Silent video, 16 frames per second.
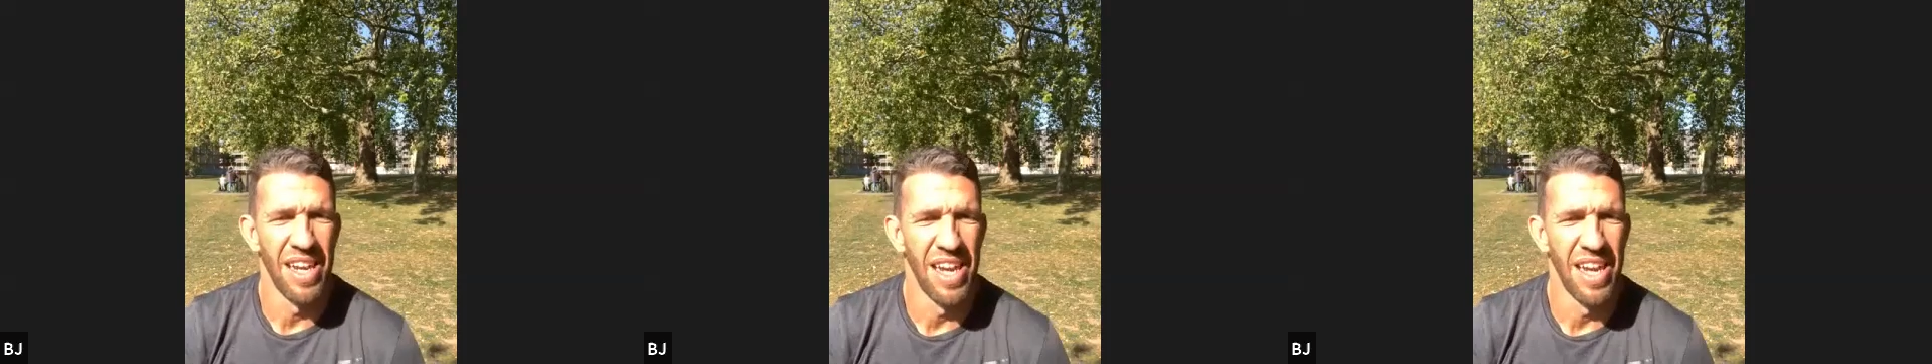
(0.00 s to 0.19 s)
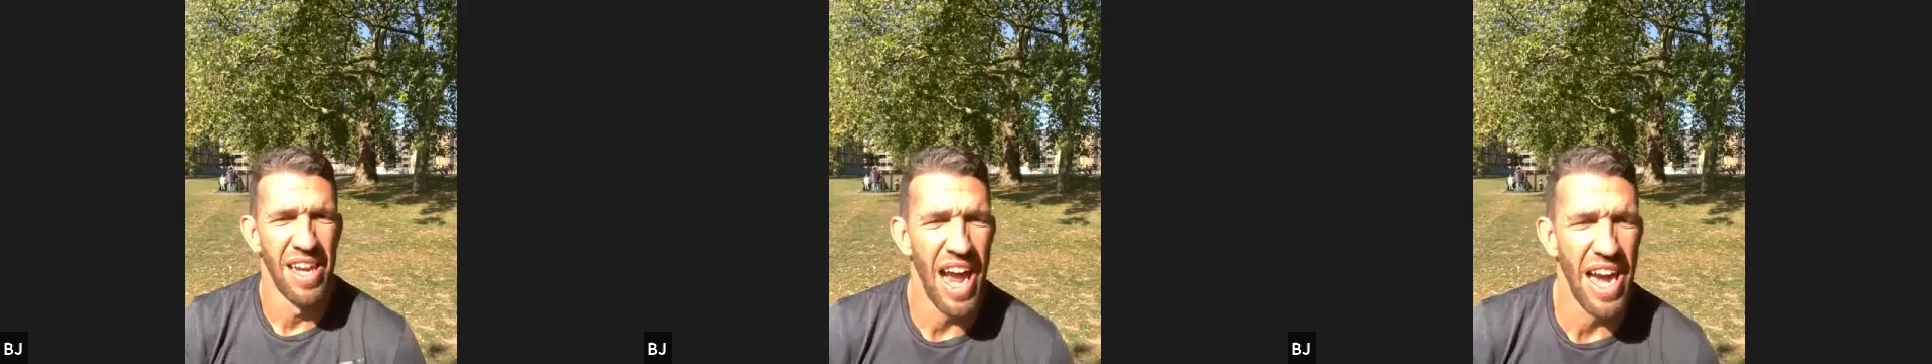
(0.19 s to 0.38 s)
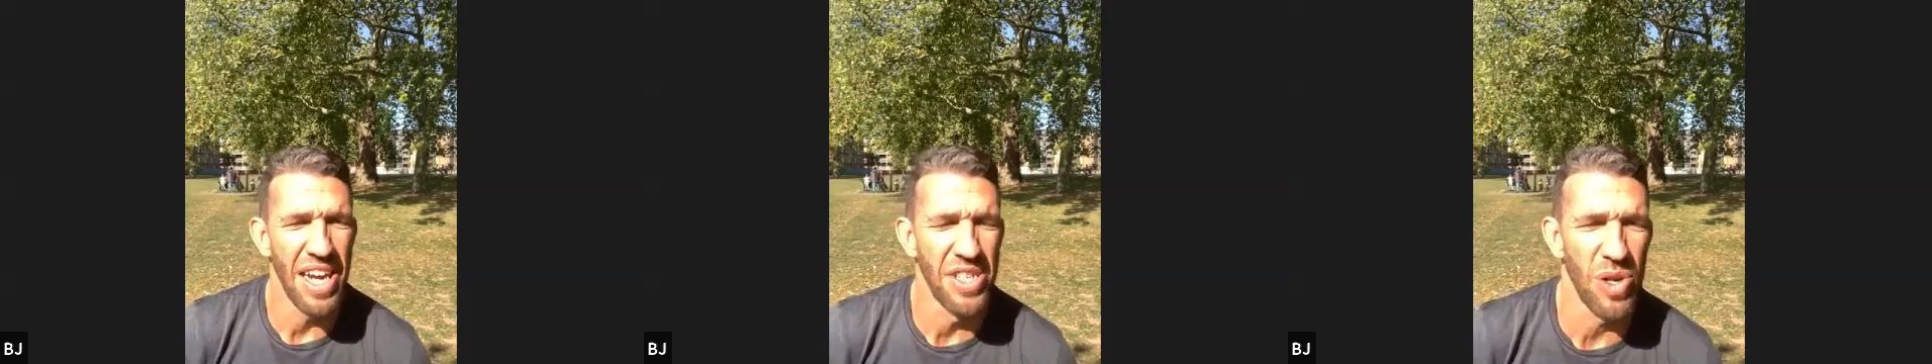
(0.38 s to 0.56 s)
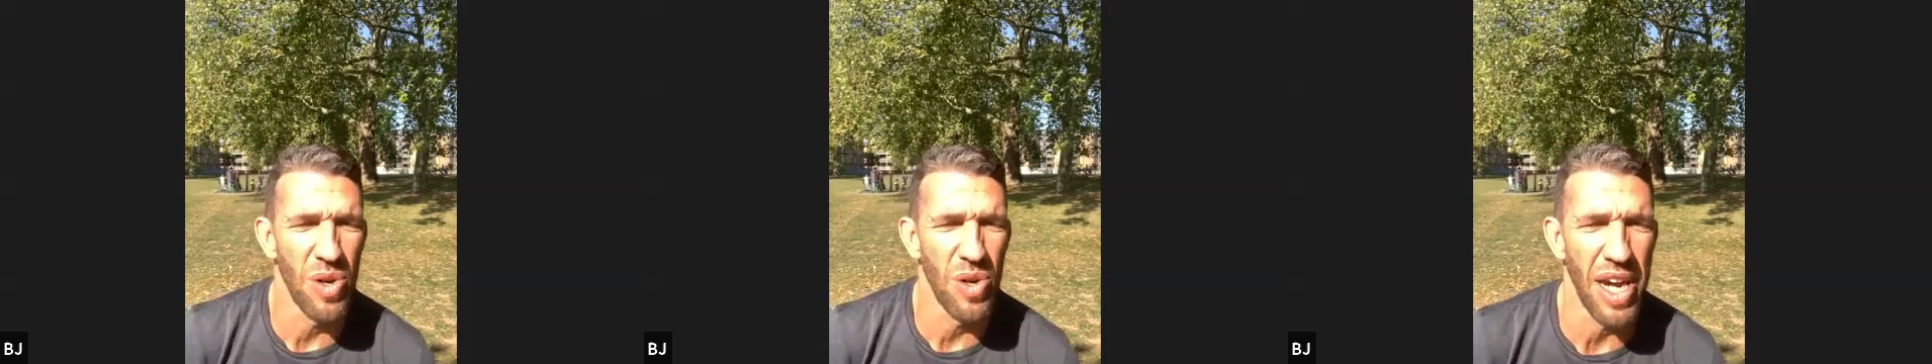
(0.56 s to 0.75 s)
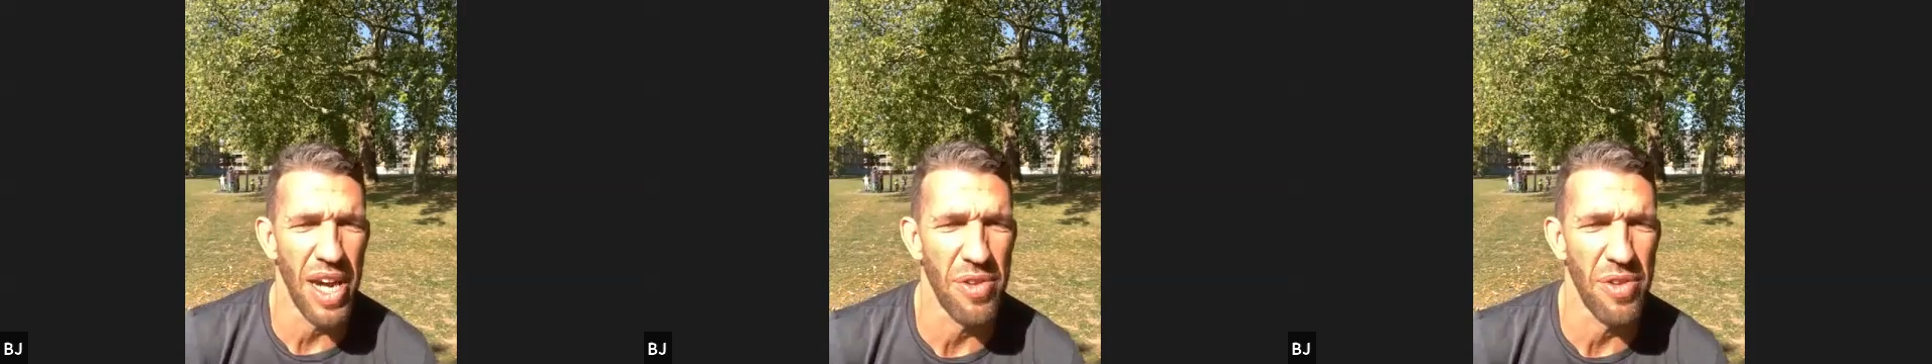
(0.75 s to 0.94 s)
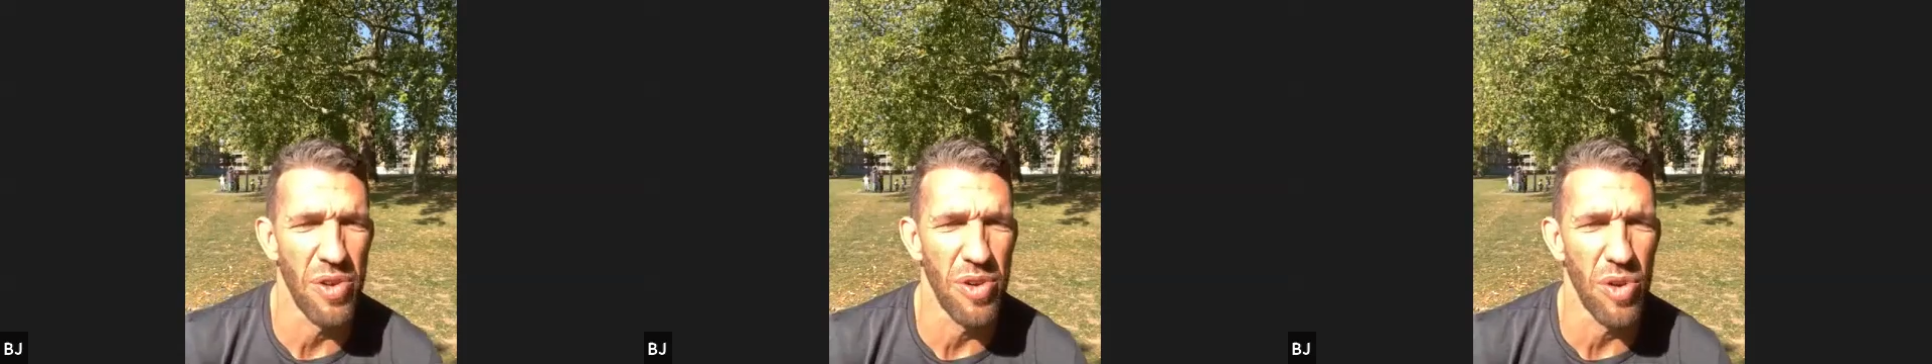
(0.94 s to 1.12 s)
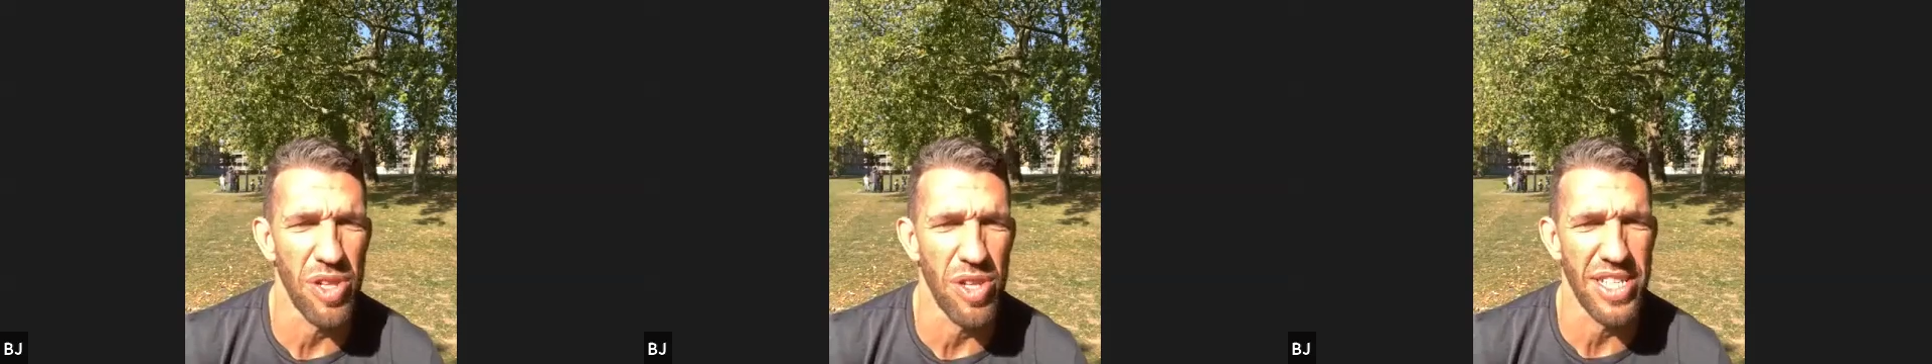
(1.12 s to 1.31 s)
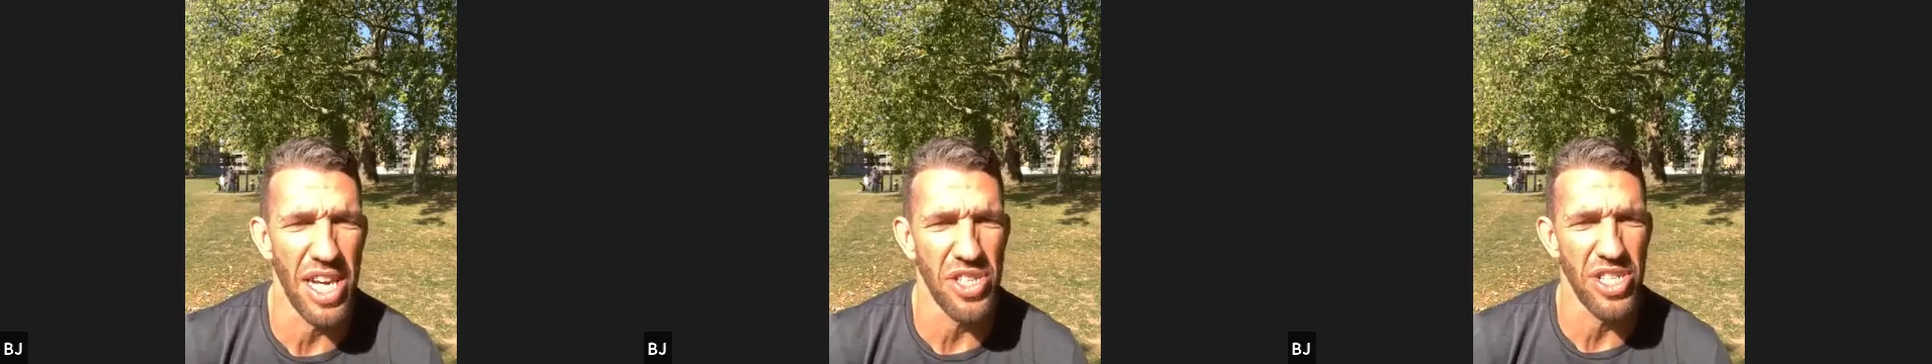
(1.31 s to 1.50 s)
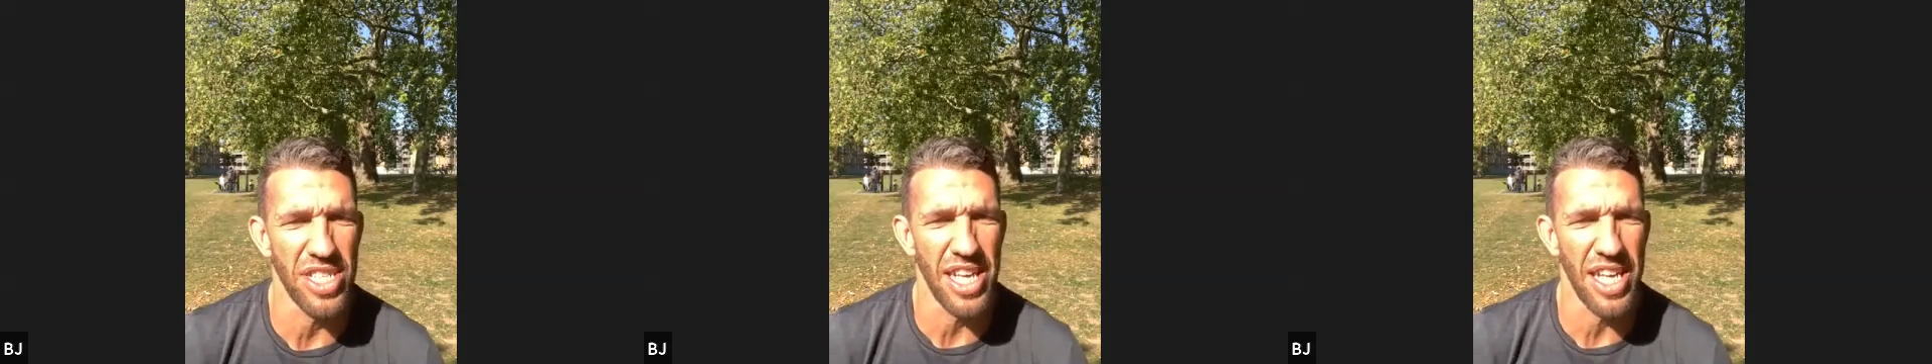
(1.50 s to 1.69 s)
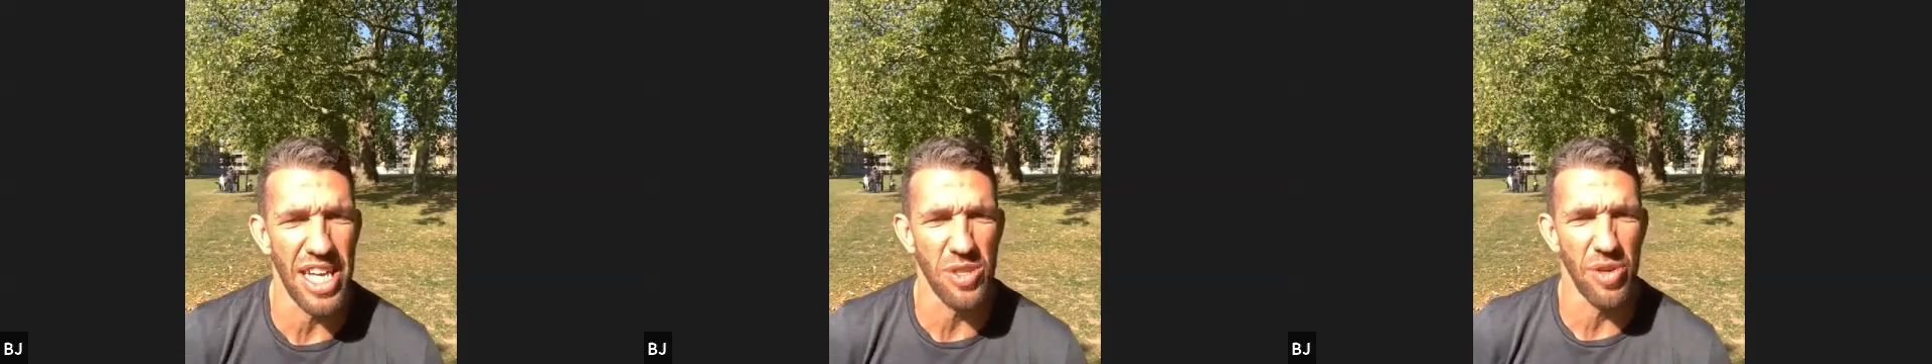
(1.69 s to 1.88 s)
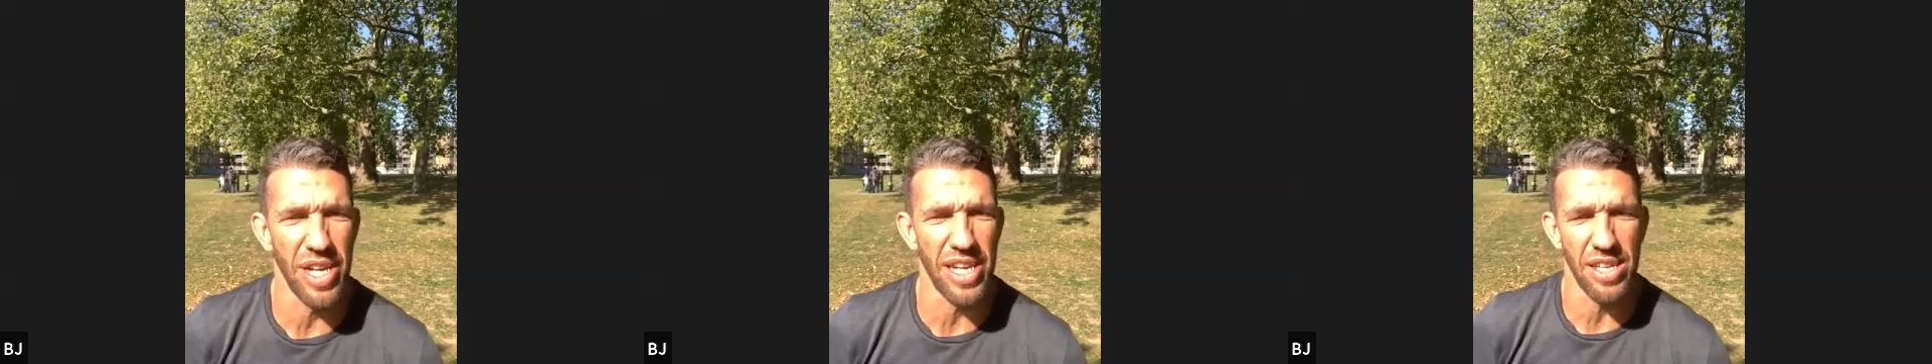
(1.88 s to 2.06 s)
How'd you all get through all the sessions
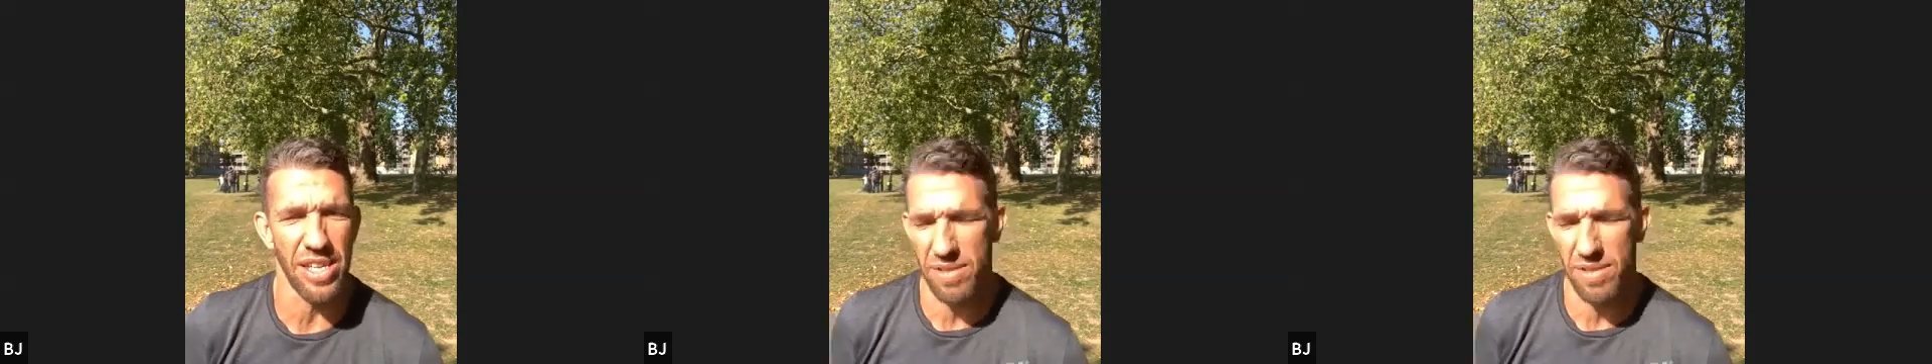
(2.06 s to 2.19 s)
last week?